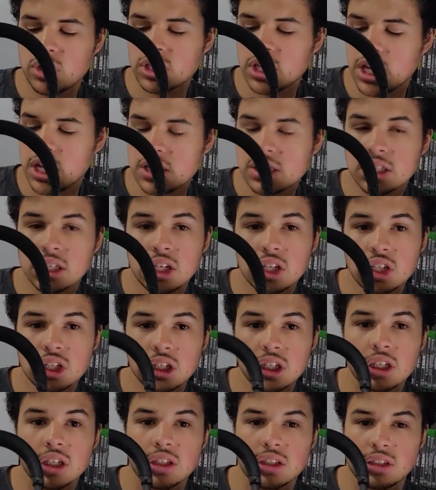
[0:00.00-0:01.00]
cancellation,
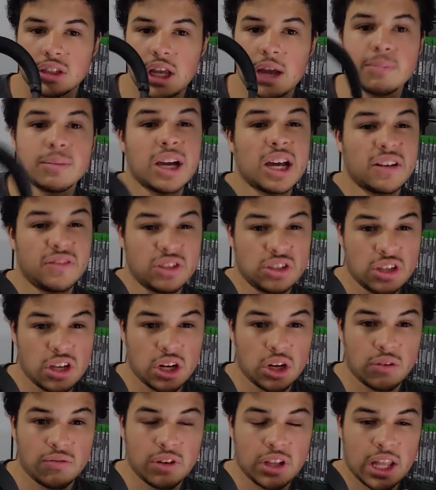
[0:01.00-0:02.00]
because I'm kind of a
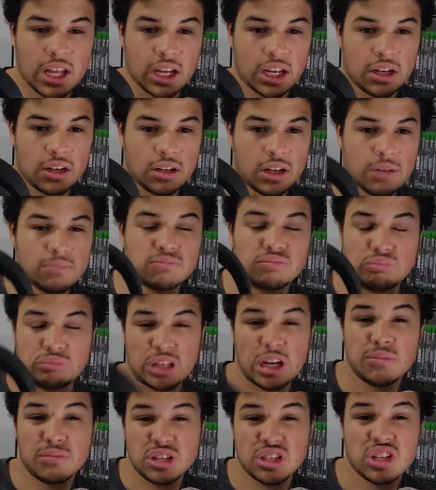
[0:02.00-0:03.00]
sucker for that.
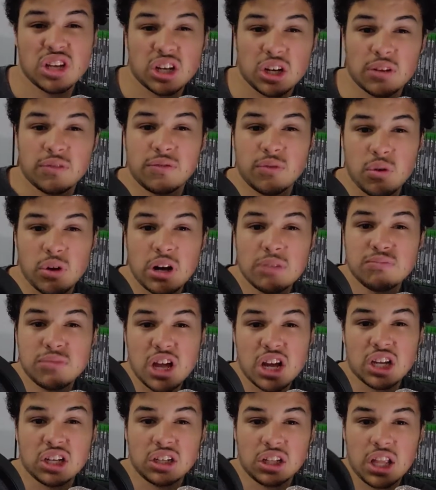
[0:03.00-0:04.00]
I'm a sucker for it, I'm
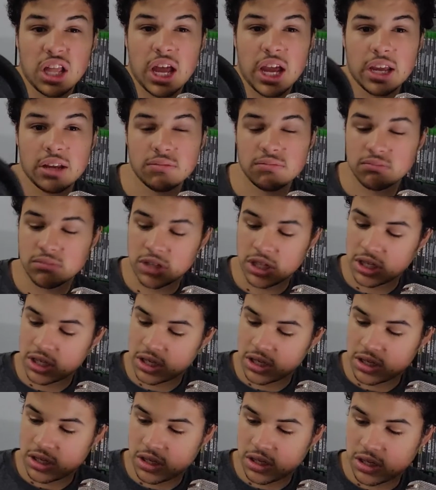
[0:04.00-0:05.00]
not gonna lie.
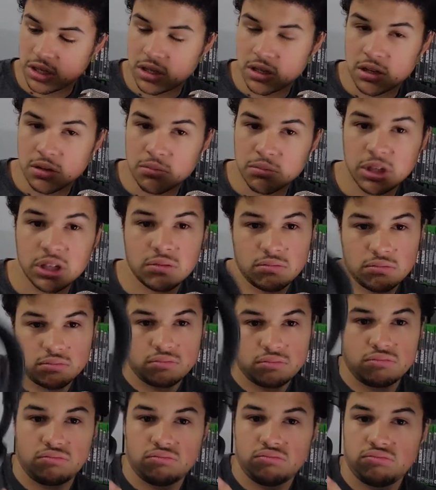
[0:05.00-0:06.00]
But
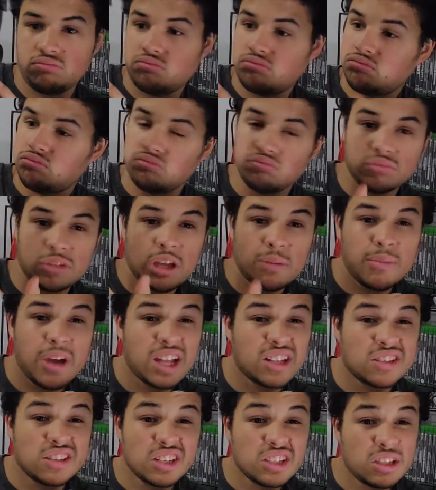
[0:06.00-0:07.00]
not
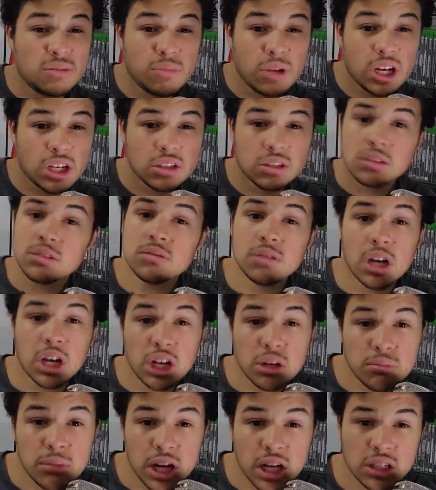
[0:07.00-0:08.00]
bad, $60,
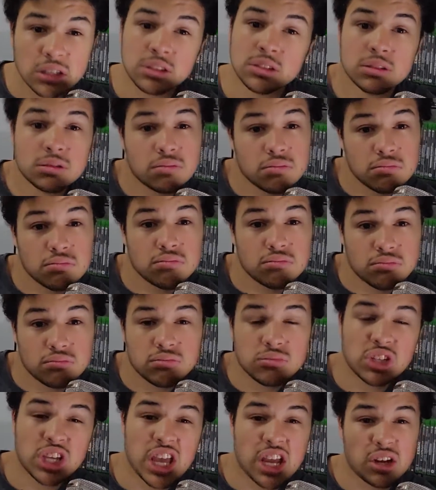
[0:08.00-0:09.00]
$100,
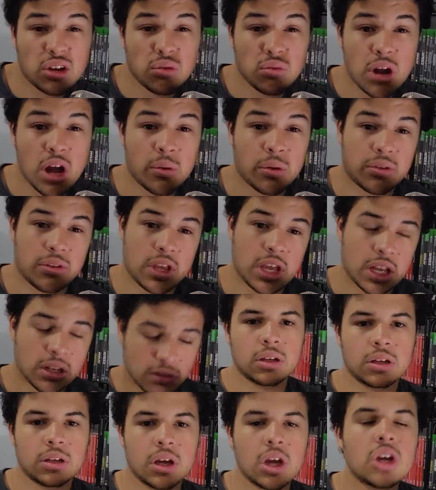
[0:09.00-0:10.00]
can't go wrong with that.
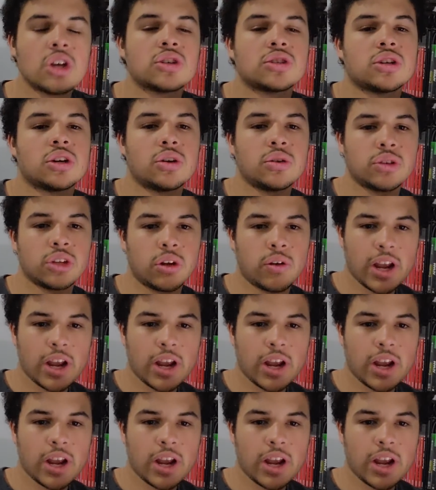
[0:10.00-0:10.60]
So your